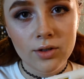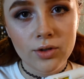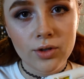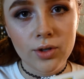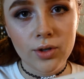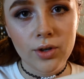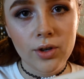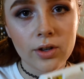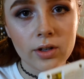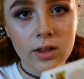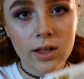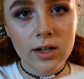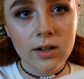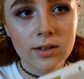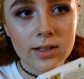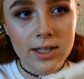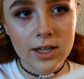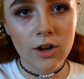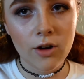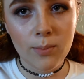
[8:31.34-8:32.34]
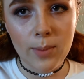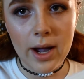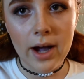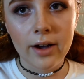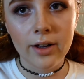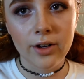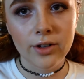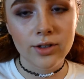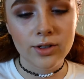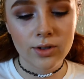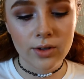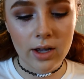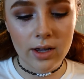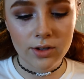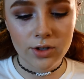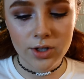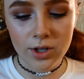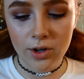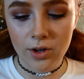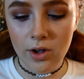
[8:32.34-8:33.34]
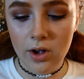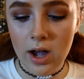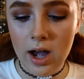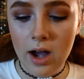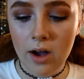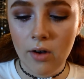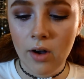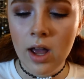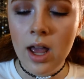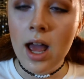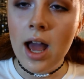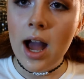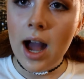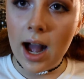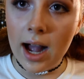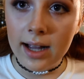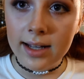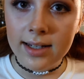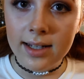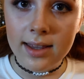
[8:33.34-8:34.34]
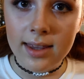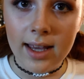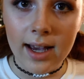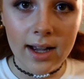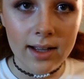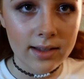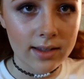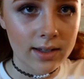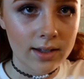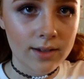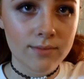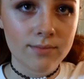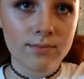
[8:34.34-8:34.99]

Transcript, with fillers: do your little tear pattern. So I'll show you how I did that.